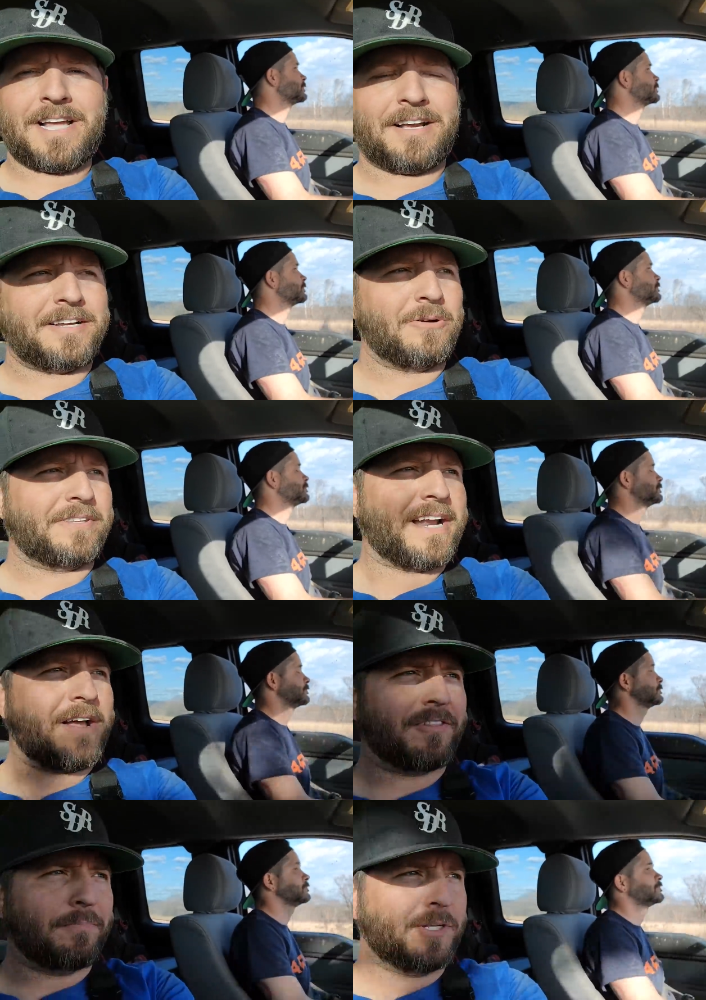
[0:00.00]
Speaker 1: uh, goat that I
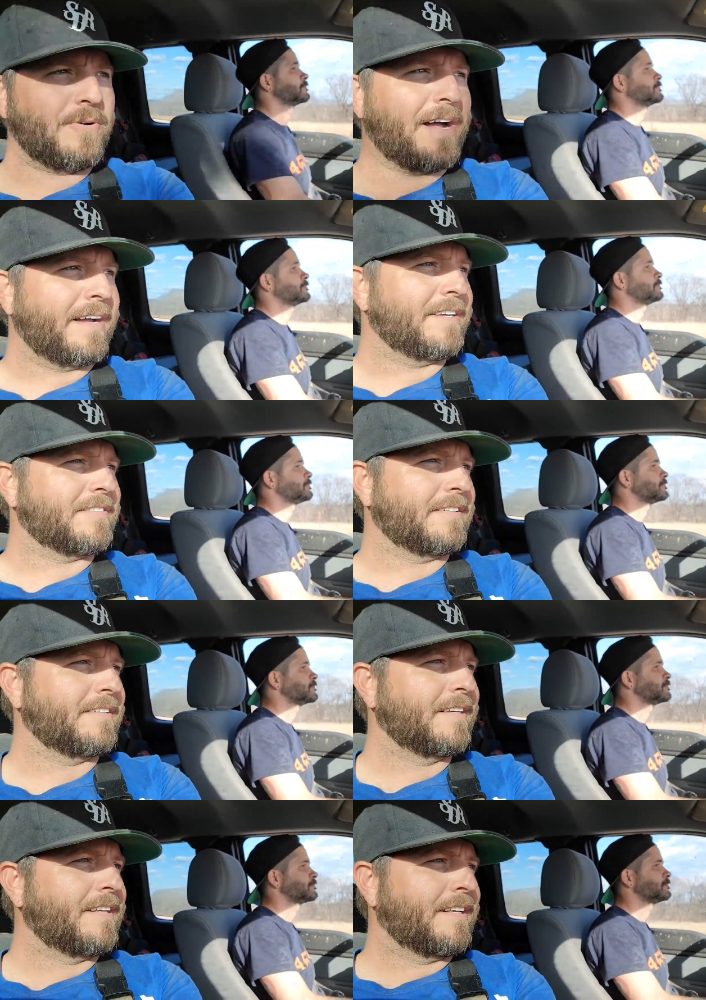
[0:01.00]
have with the blue eyes. And
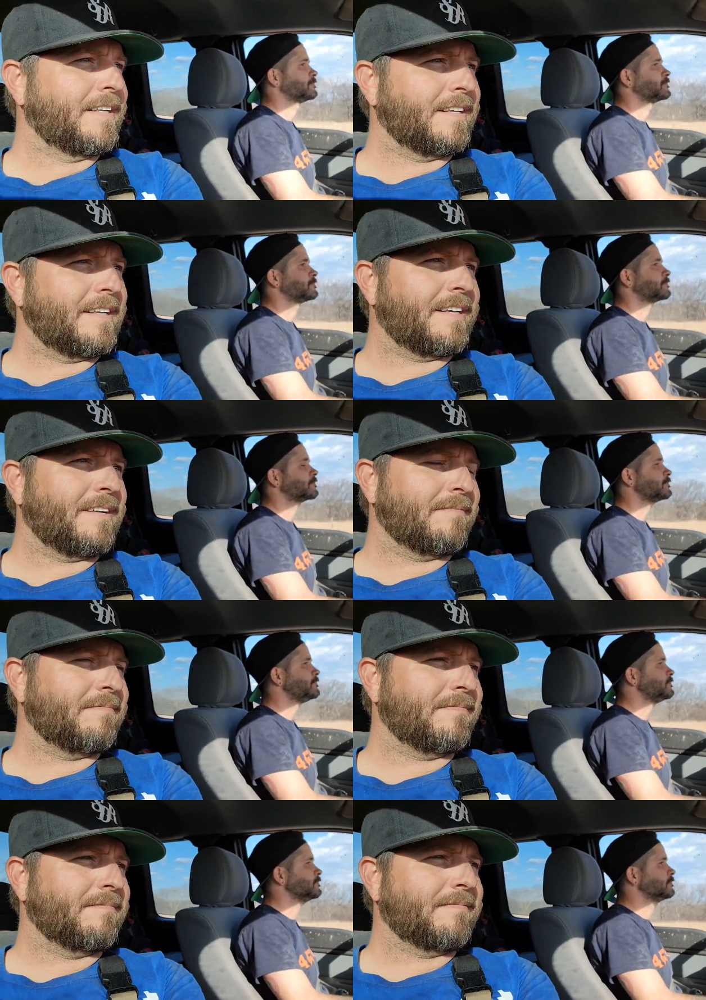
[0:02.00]

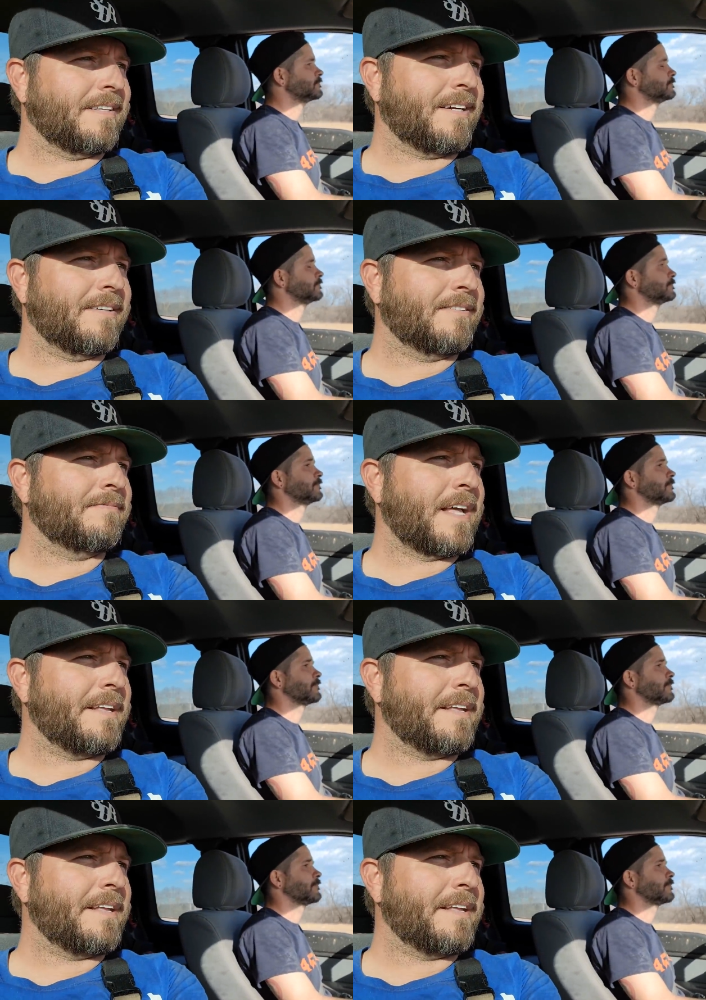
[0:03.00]
uh, I don't know.